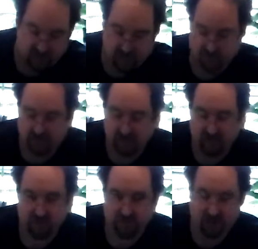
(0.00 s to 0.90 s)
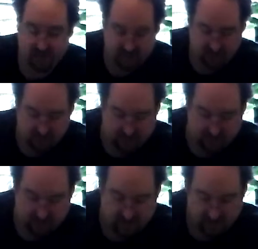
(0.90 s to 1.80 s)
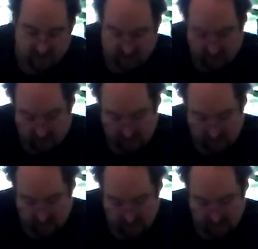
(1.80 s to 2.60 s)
Another one of those rocket guys.